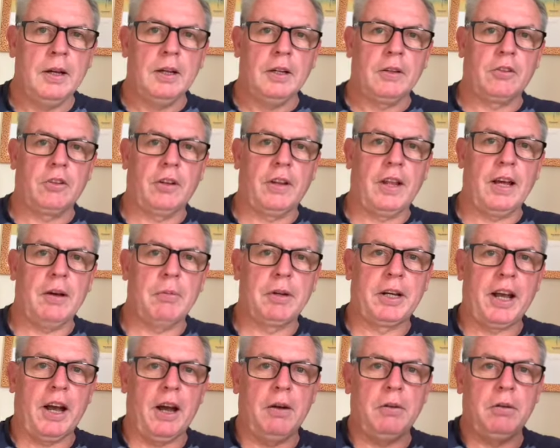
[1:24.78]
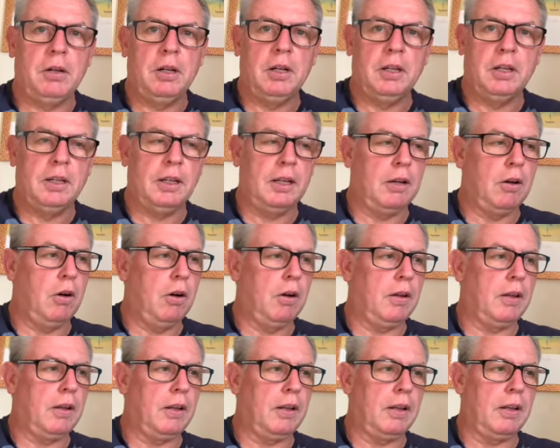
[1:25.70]
So there we go.
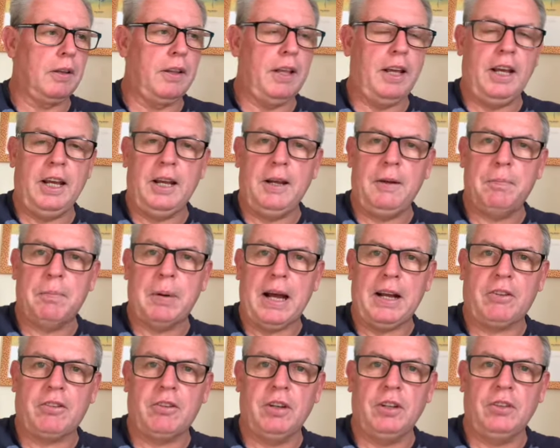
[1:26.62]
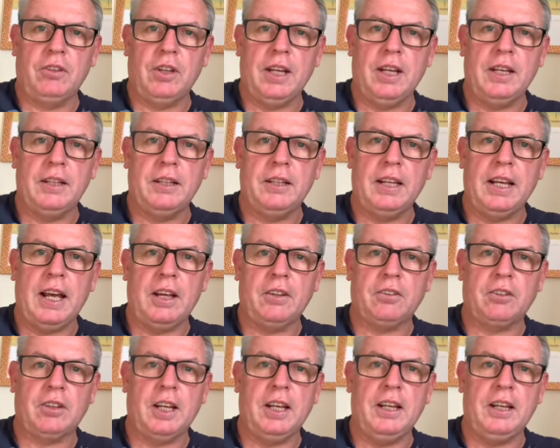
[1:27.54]
The battery's in, the
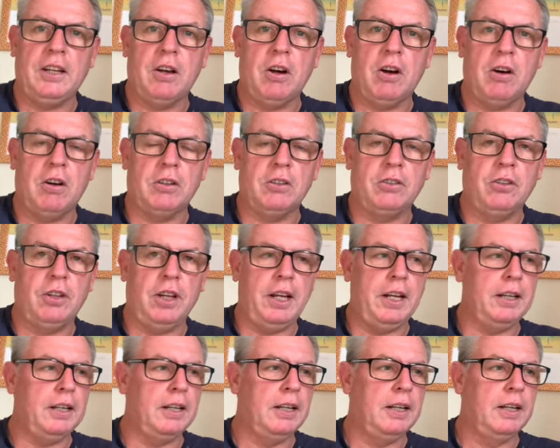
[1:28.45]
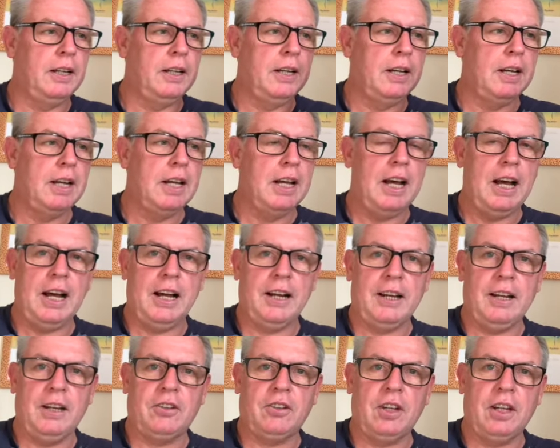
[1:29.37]
SD card's in,
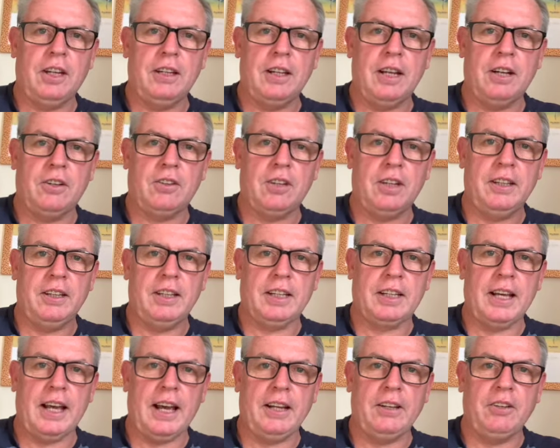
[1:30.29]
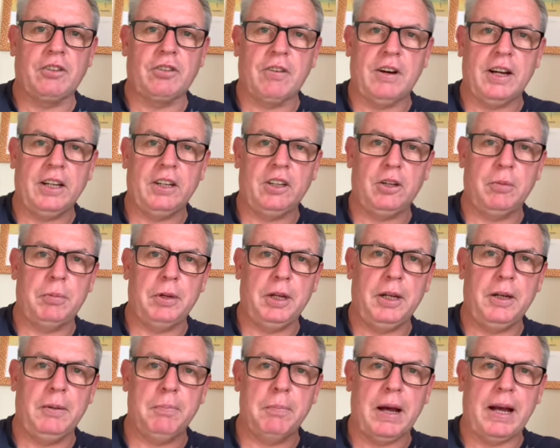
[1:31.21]
and it's in the case ready to
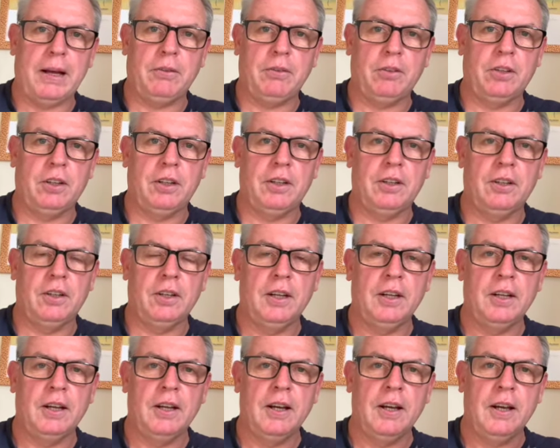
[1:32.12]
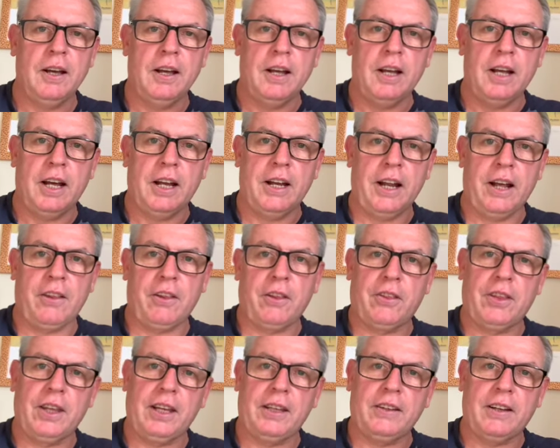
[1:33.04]
be mounted. Another
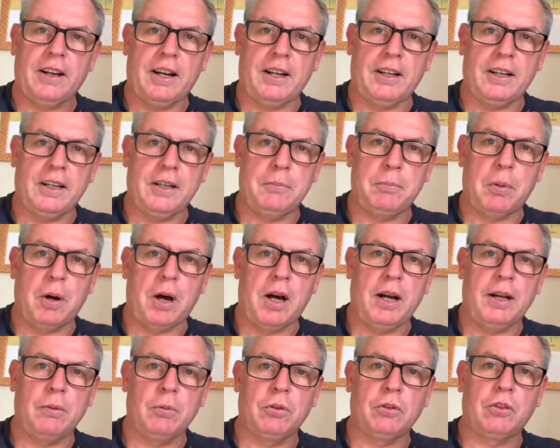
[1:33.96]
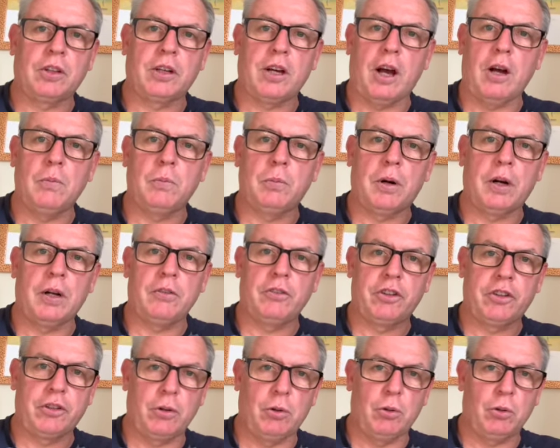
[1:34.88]
thing that I did buy was a GoPro
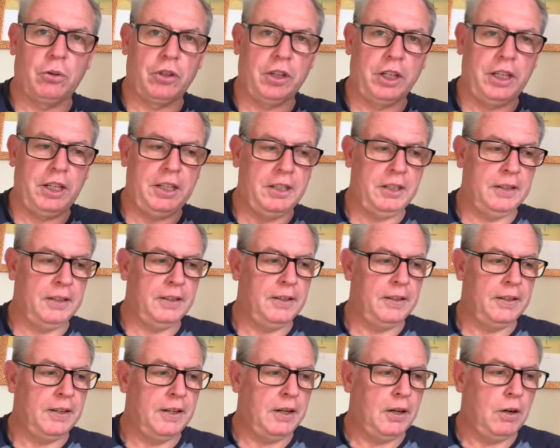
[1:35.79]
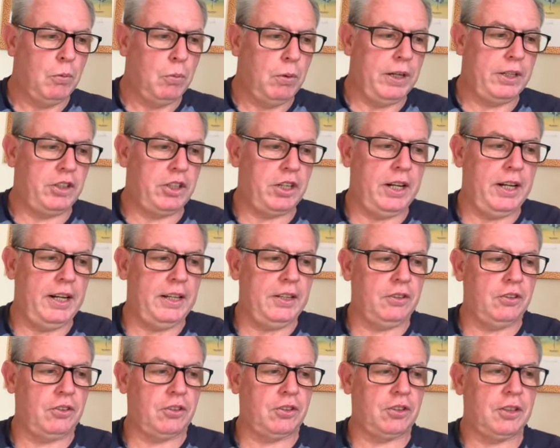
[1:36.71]
Shorty, which
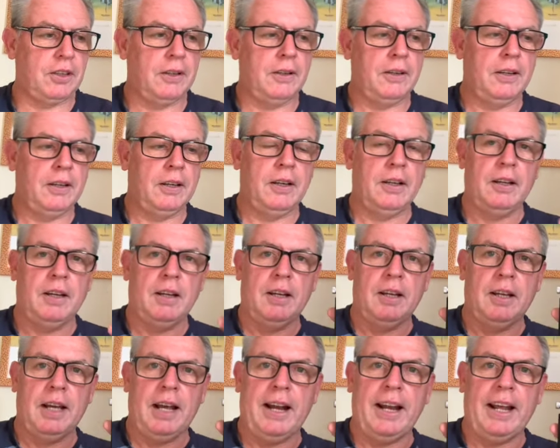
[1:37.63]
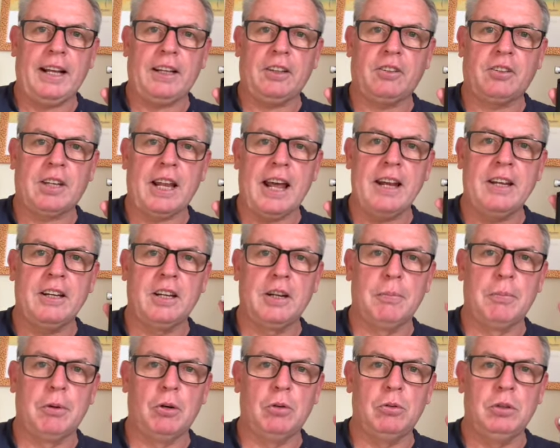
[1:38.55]
is an
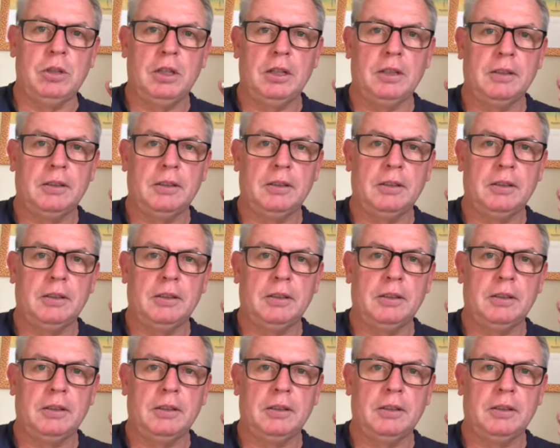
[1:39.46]
extendable